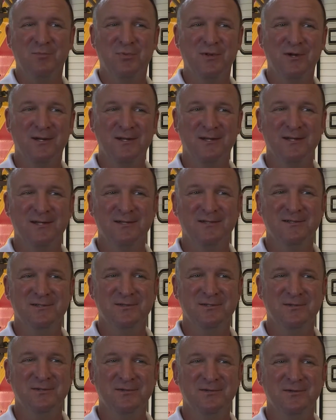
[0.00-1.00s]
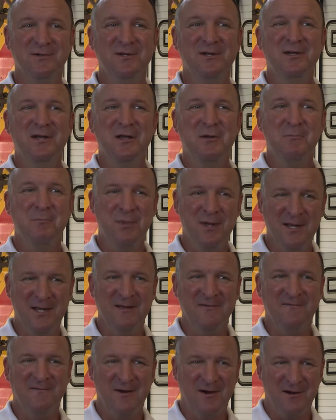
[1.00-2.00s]
plugged into being
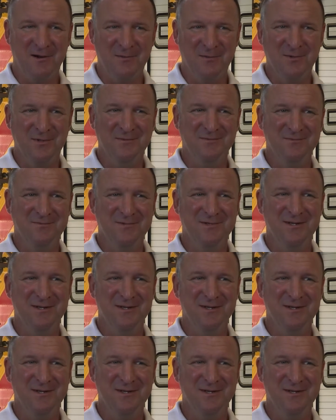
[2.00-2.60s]
a fireman.